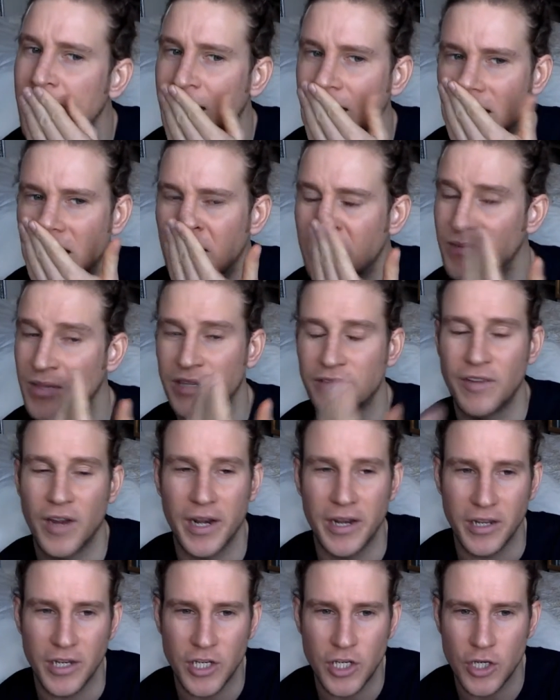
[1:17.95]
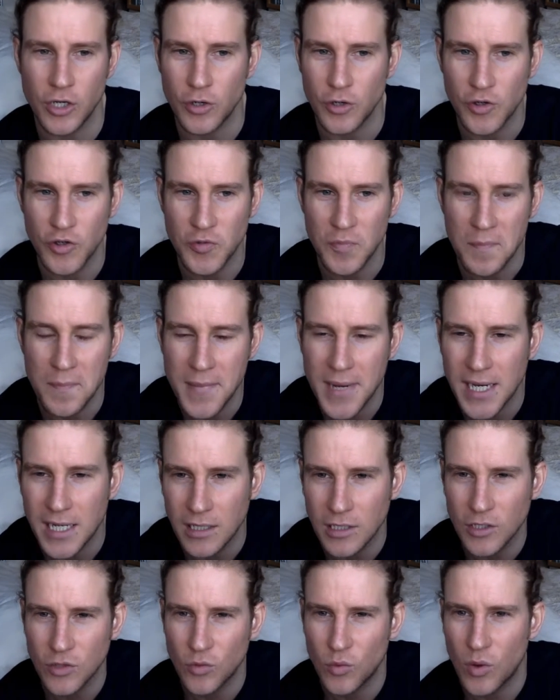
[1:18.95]
um, you've had a huge
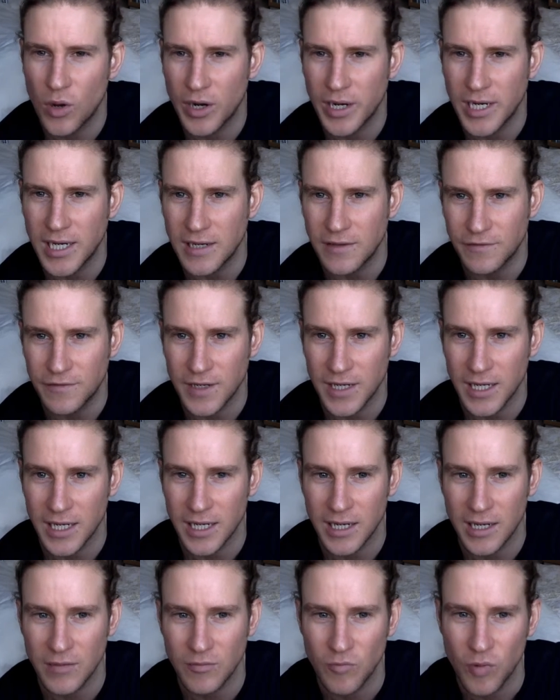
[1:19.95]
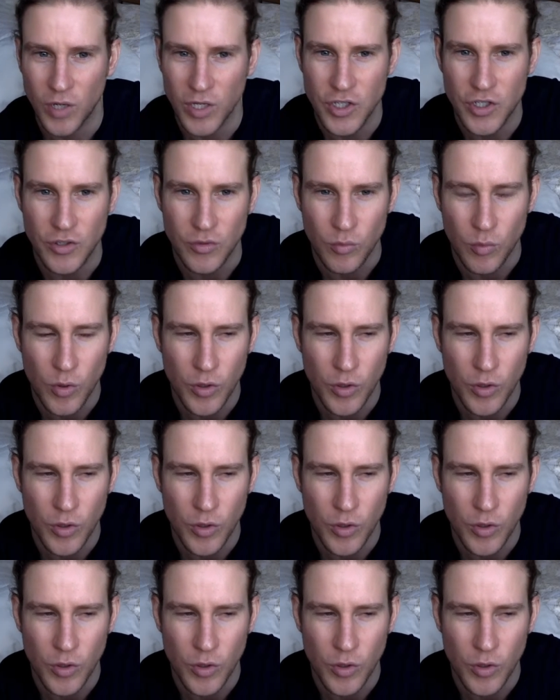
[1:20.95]
meal one evening which you